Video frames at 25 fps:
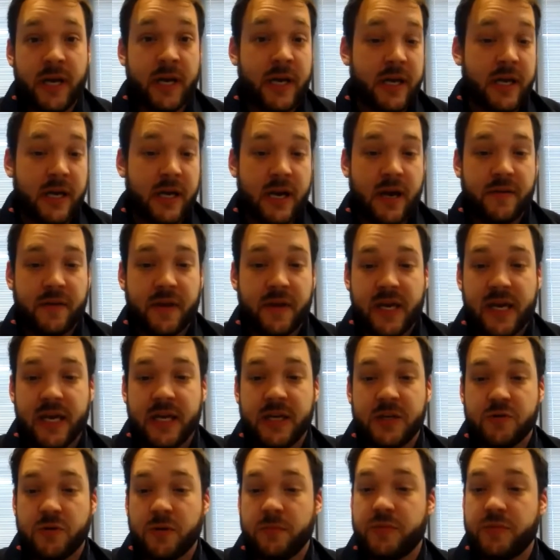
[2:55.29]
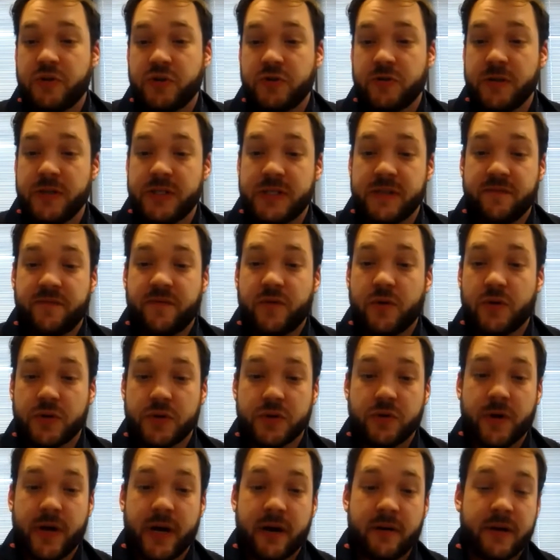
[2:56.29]
in other key tributaries and
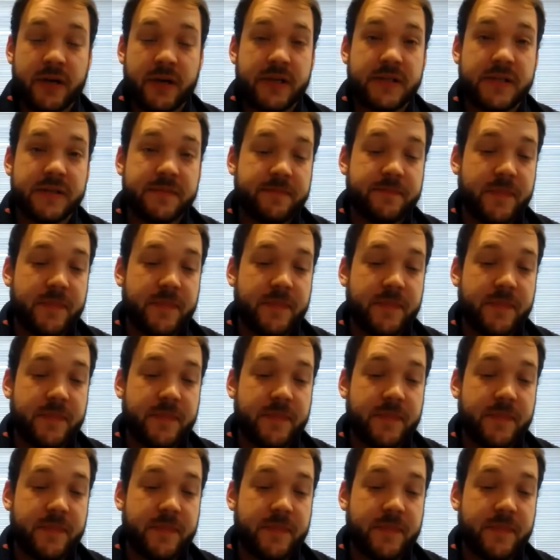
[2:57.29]
foreshore areas.